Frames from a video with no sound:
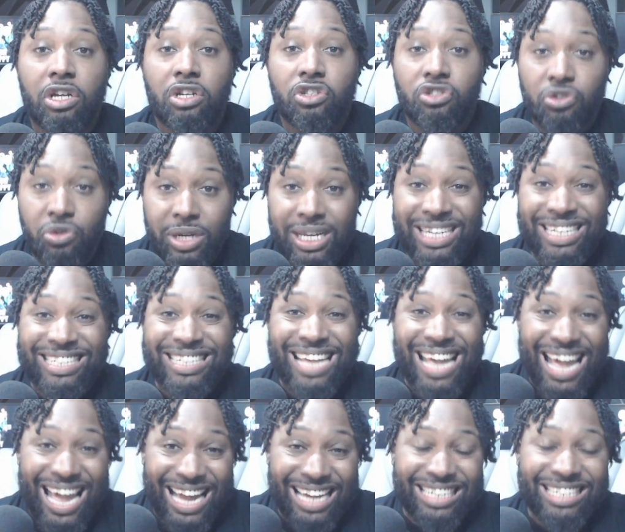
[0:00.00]

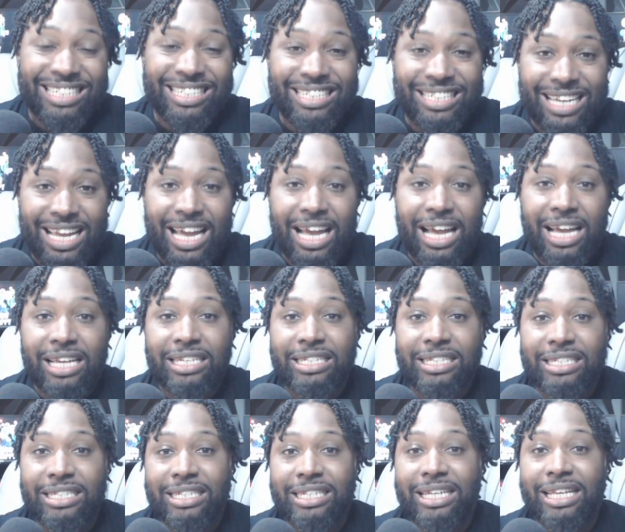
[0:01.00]
transactions,
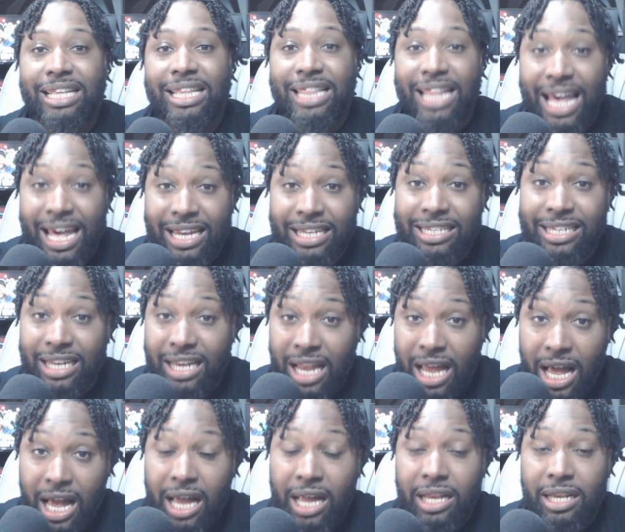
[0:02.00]
guys. That is a
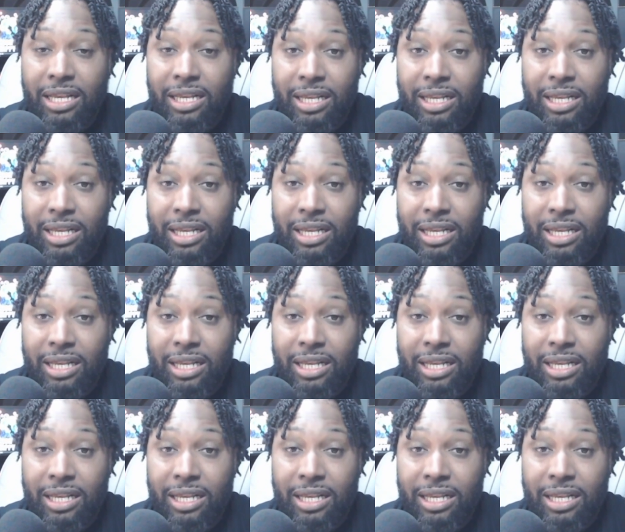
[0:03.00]
lot.